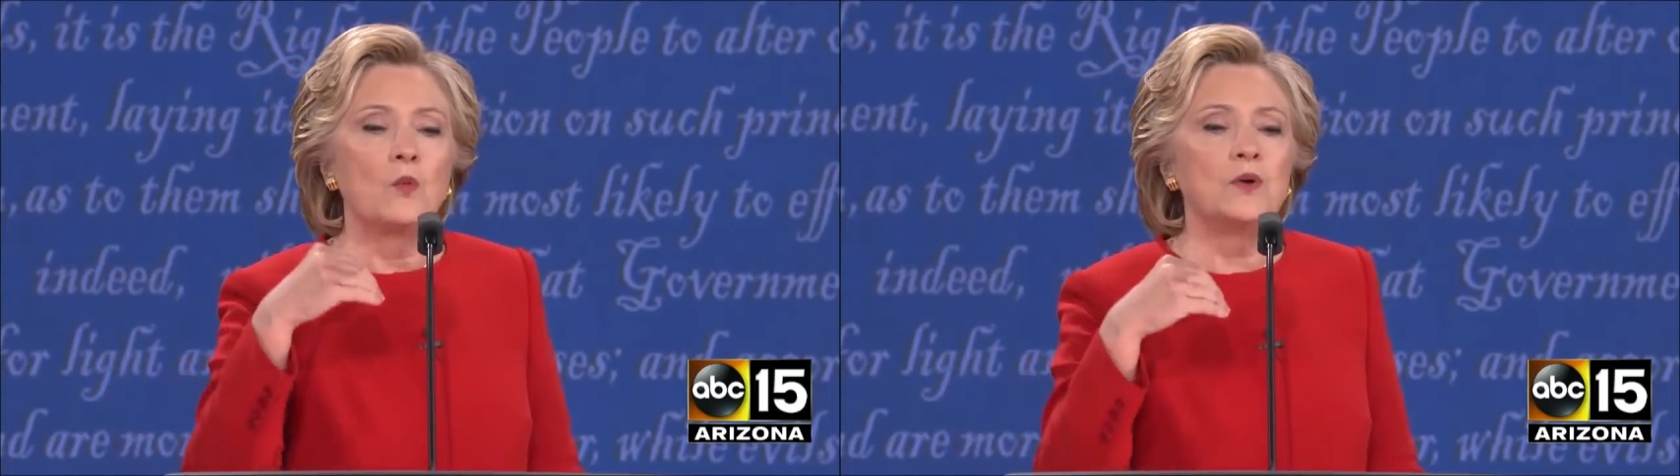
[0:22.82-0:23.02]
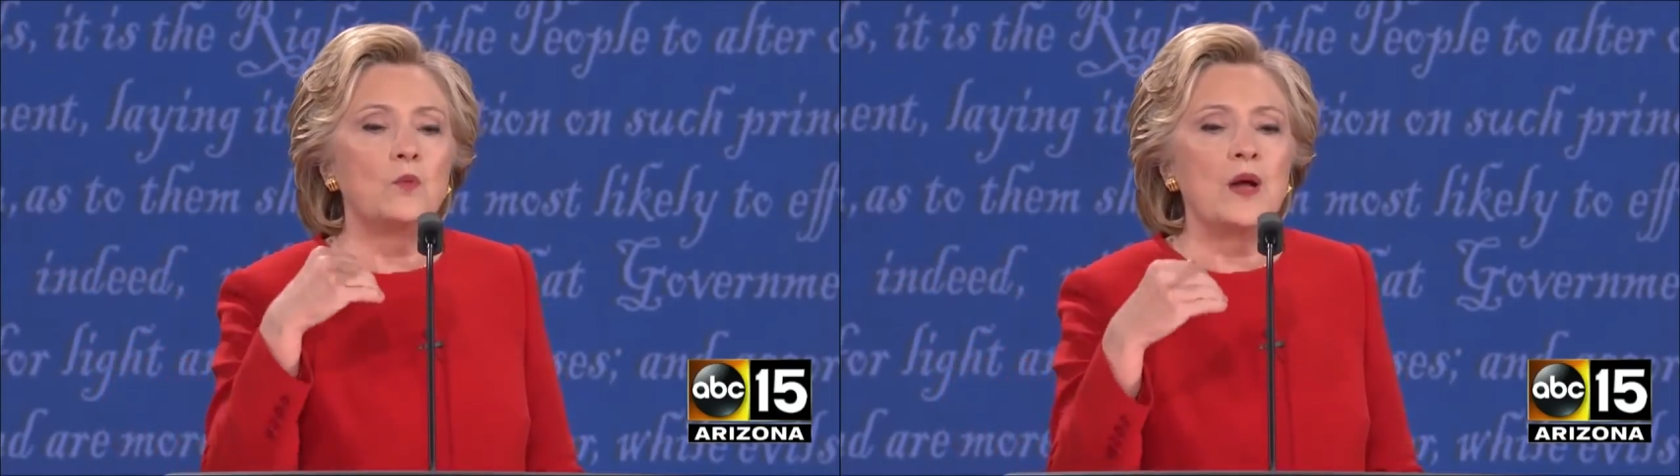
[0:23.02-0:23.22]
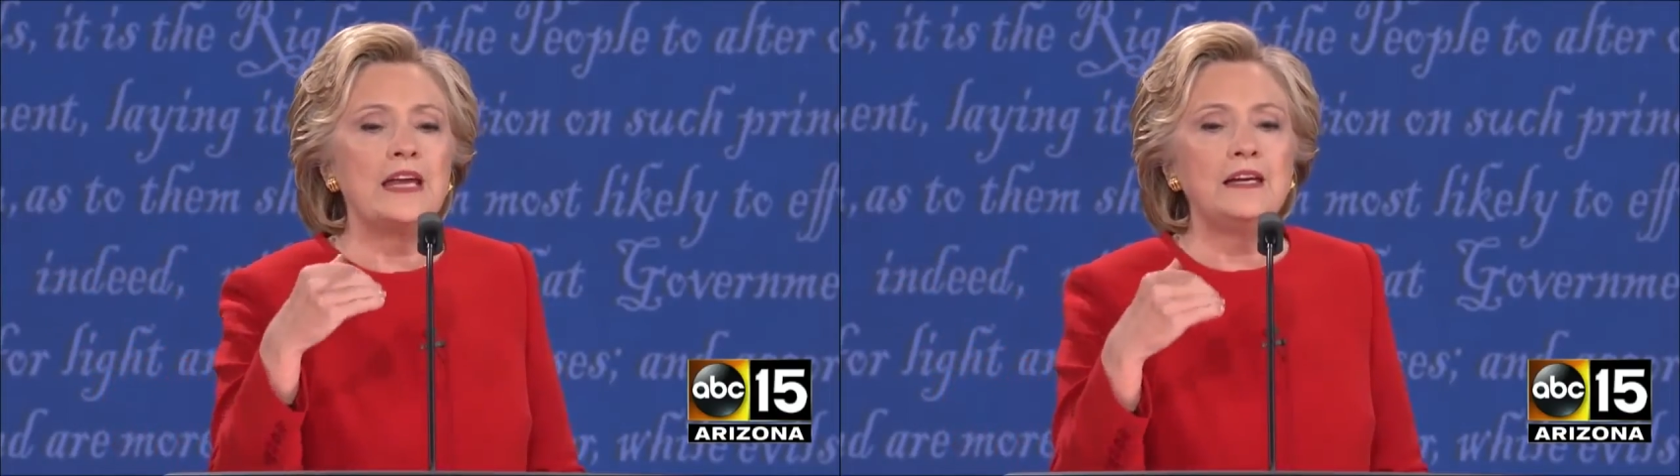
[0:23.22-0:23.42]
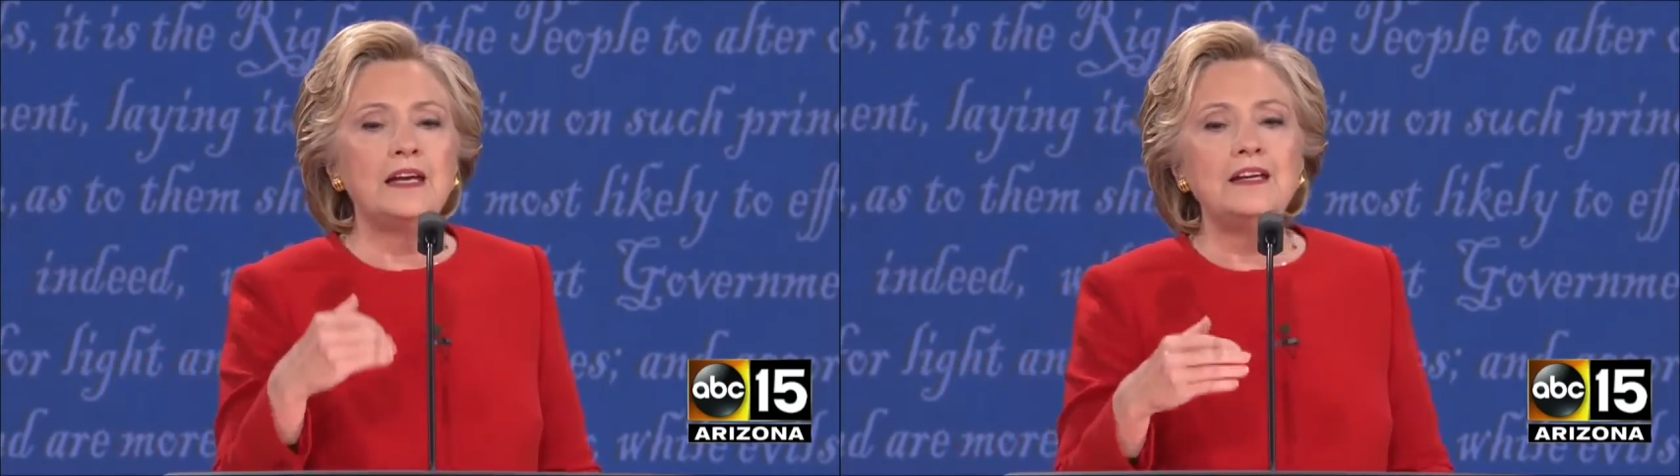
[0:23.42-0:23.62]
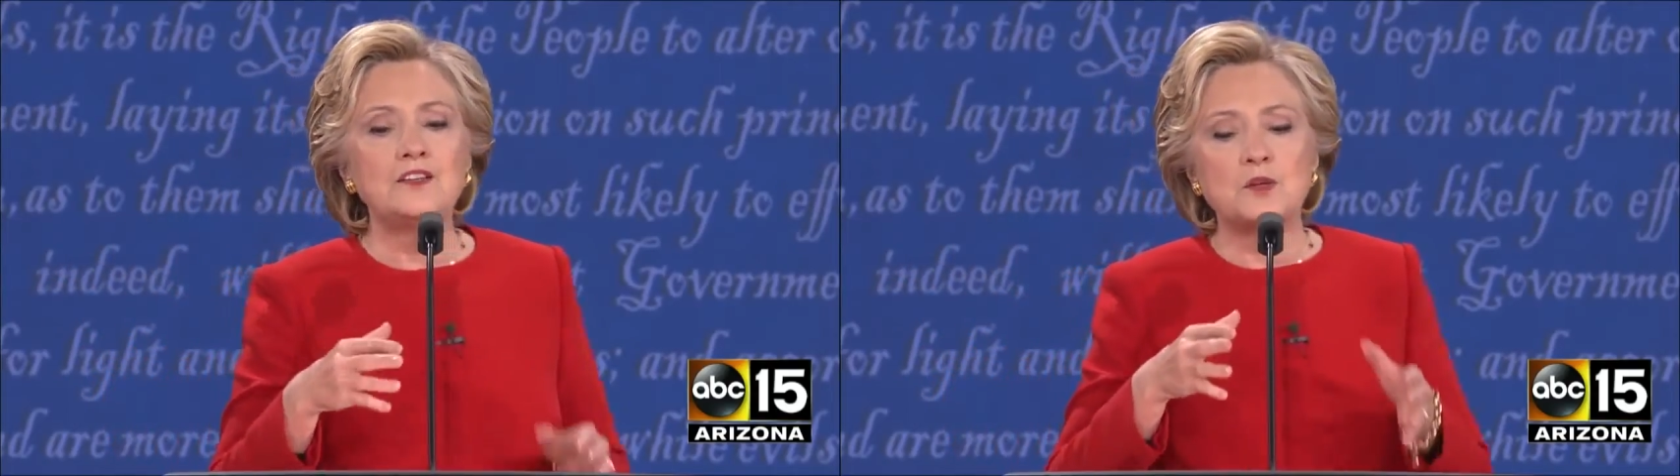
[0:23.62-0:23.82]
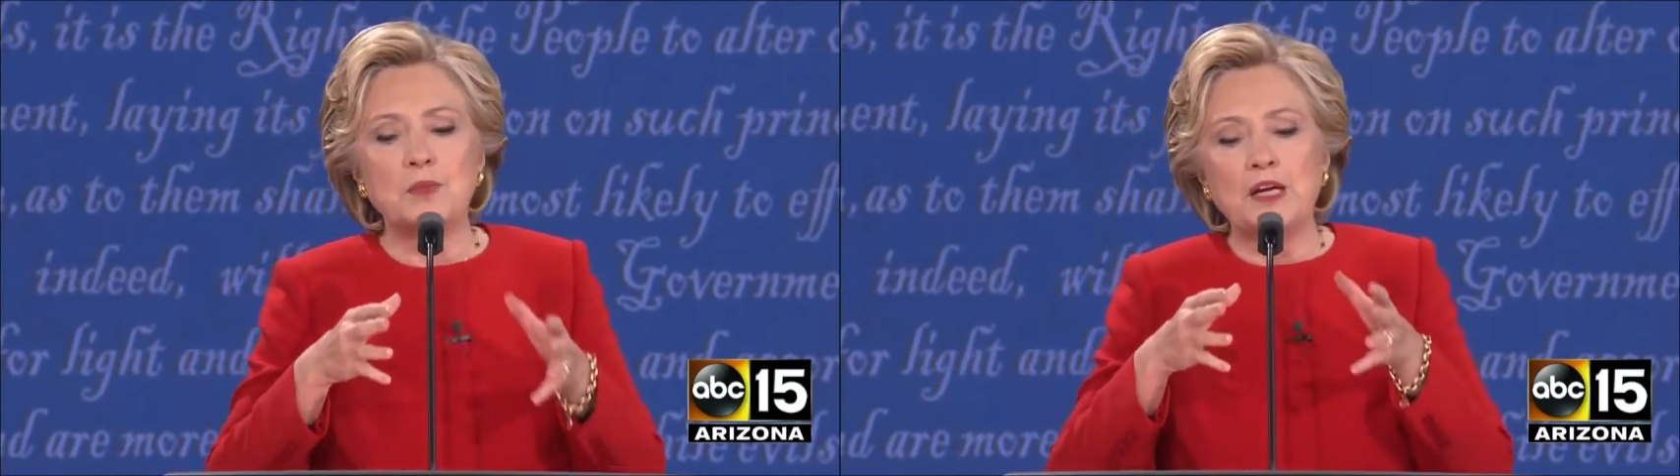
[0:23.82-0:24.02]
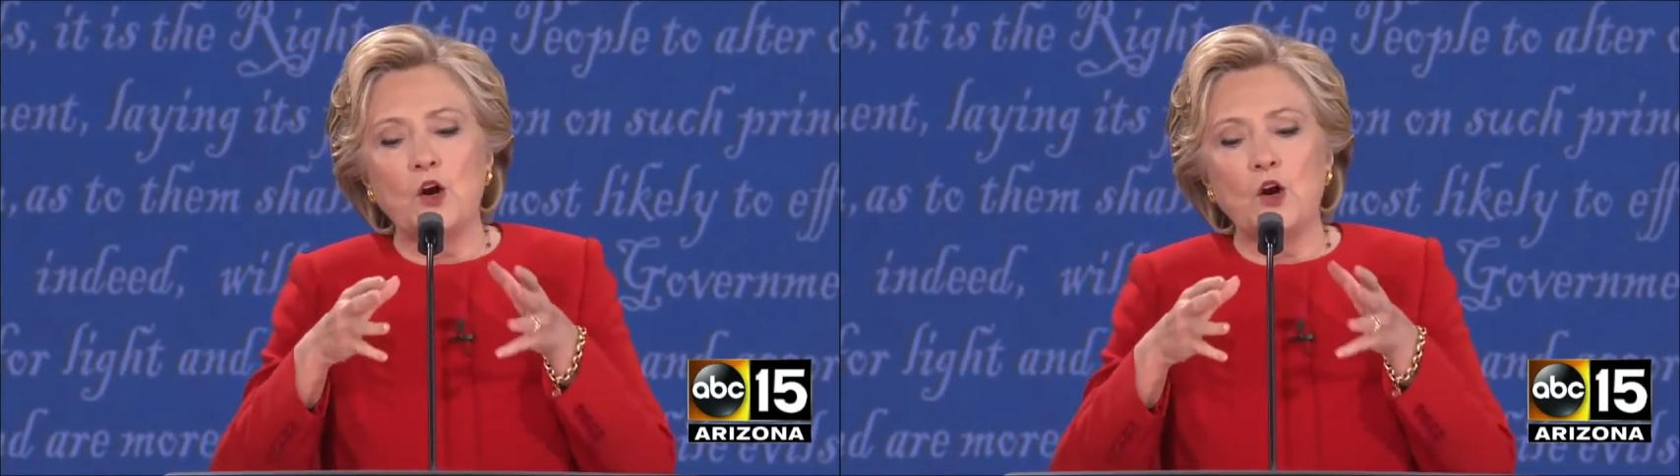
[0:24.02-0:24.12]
when we need to be